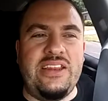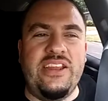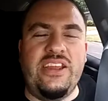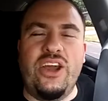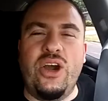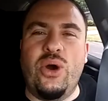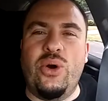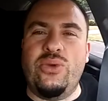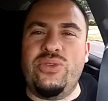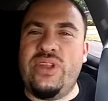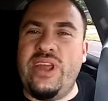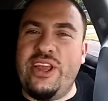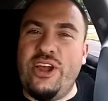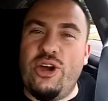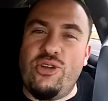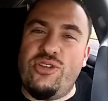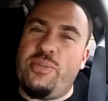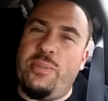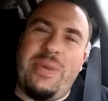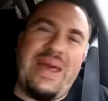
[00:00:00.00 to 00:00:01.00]
to go, then
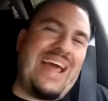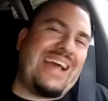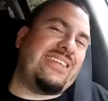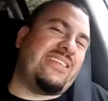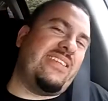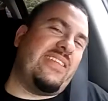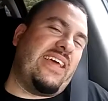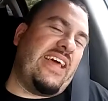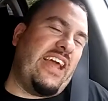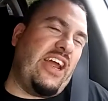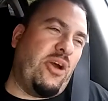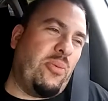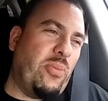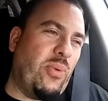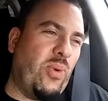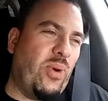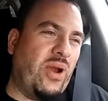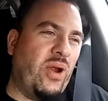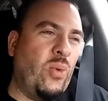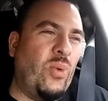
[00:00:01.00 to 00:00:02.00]
goes back to the
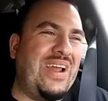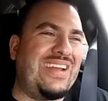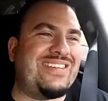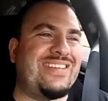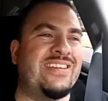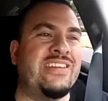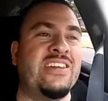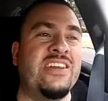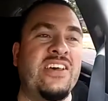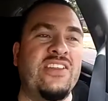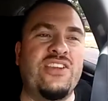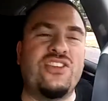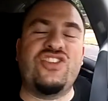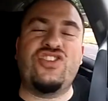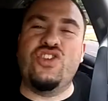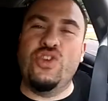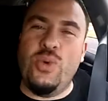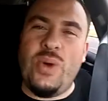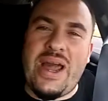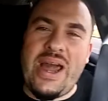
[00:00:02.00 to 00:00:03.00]
airport and waits another
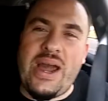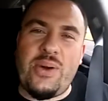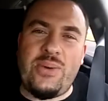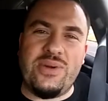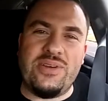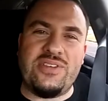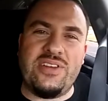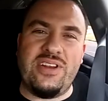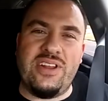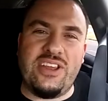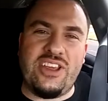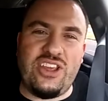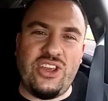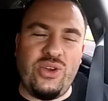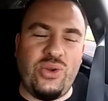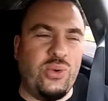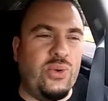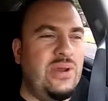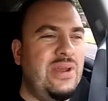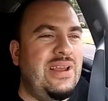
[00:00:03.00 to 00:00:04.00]
2 hours in the
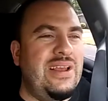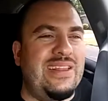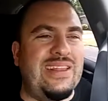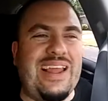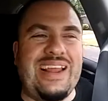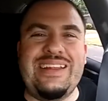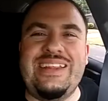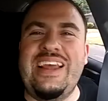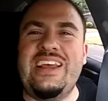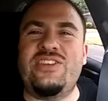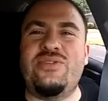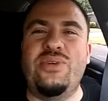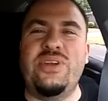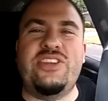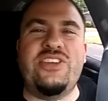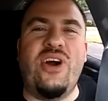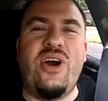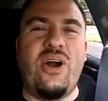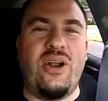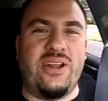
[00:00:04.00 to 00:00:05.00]
queue. Like, that's
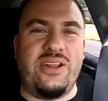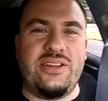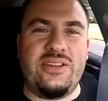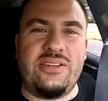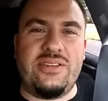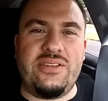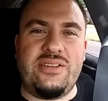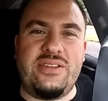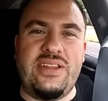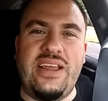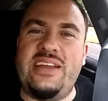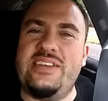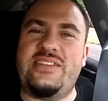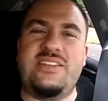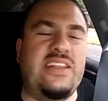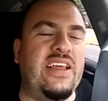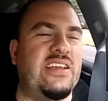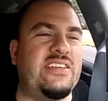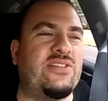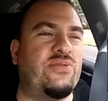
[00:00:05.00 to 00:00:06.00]
retarded.
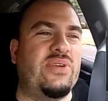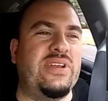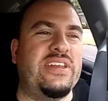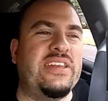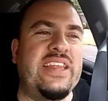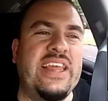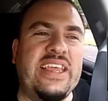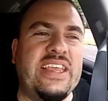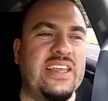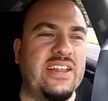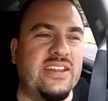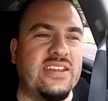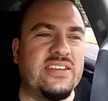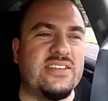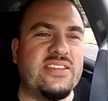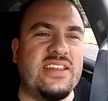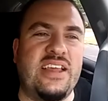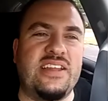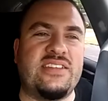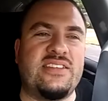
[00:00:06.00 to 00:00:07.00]
That's
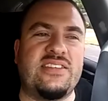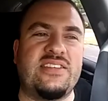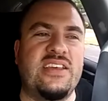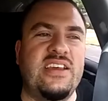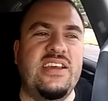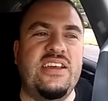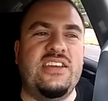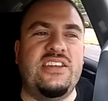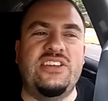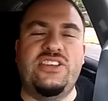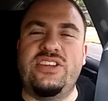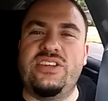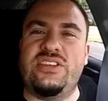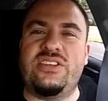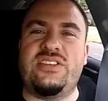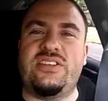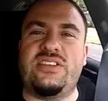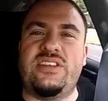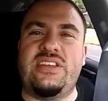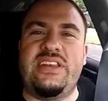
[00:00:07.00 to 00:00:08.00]
ridiculous. That's
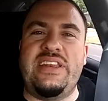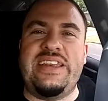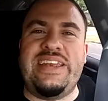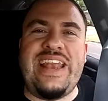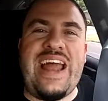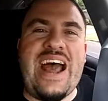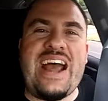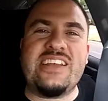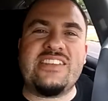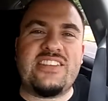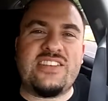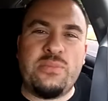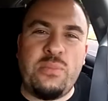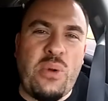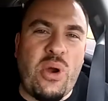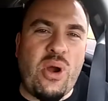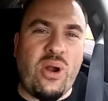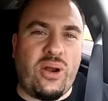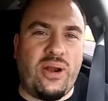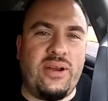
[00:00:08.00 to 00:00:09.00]
just not
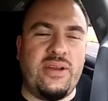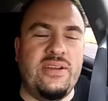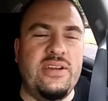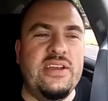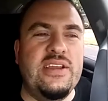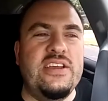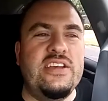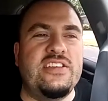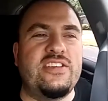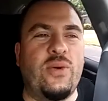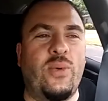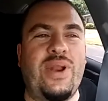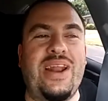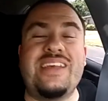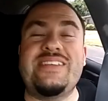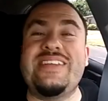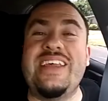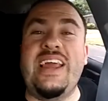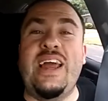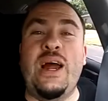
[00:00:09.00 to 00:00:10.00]
smart. So when I
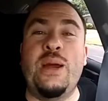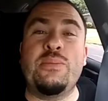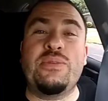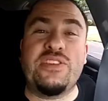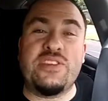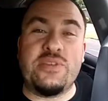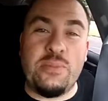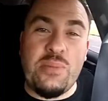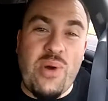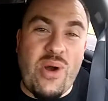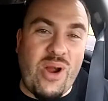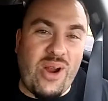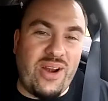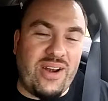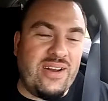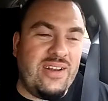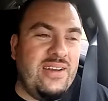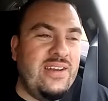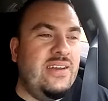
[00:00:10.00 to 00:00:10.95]
say I'm smart,